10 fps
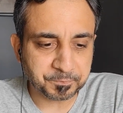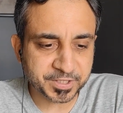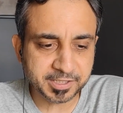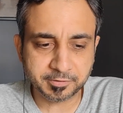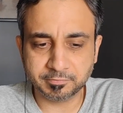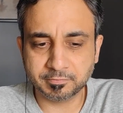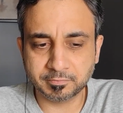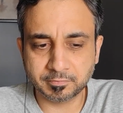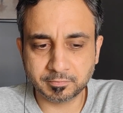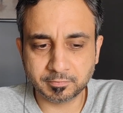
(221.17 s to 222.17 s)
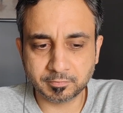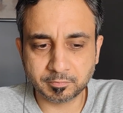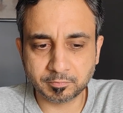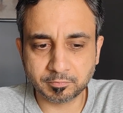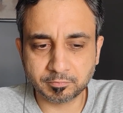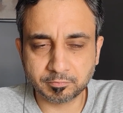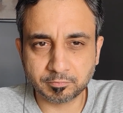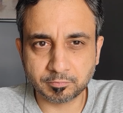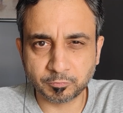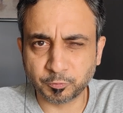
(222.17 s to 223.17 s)
See,
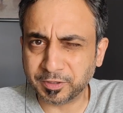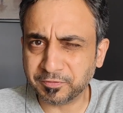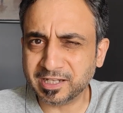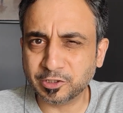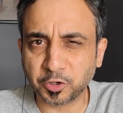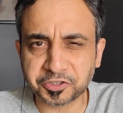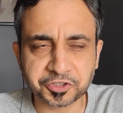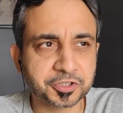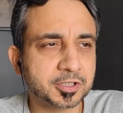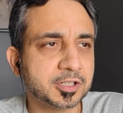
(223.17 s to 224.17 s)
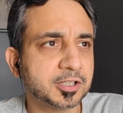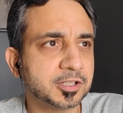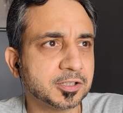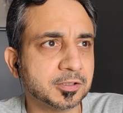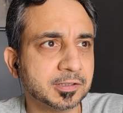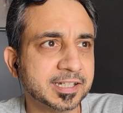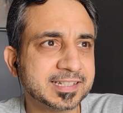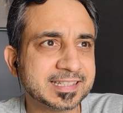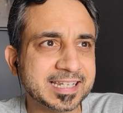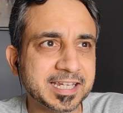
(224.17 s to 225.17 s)
when we launched,
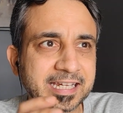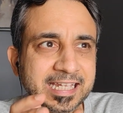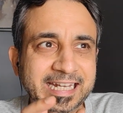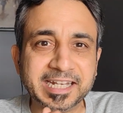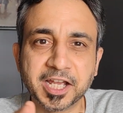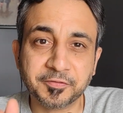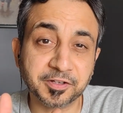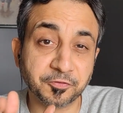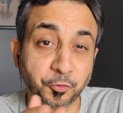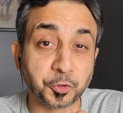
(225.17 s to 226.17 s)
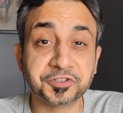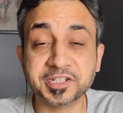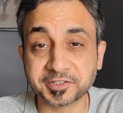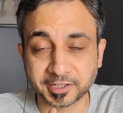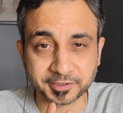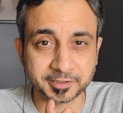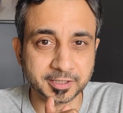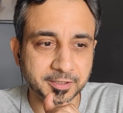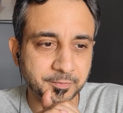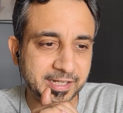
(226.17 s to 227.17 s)
let's say in India when 4G started,
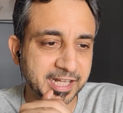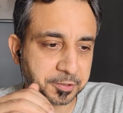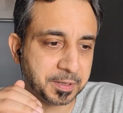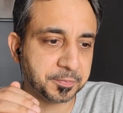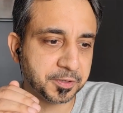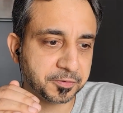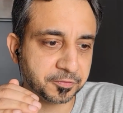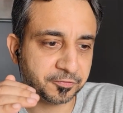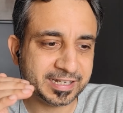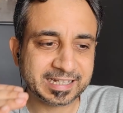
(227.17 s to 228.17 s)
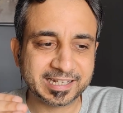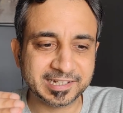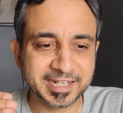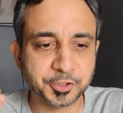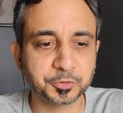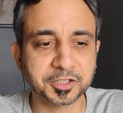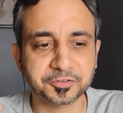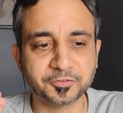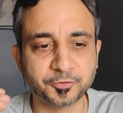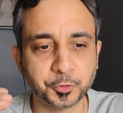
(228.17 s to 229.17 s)
and I remember very clearly in
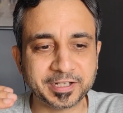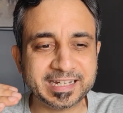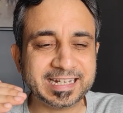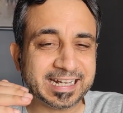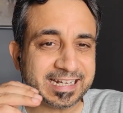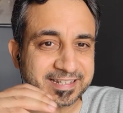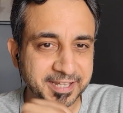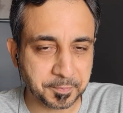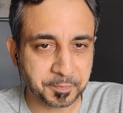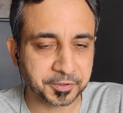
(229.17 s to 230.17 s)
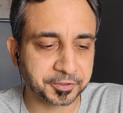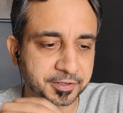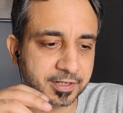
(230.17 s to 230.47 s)
2014 in December,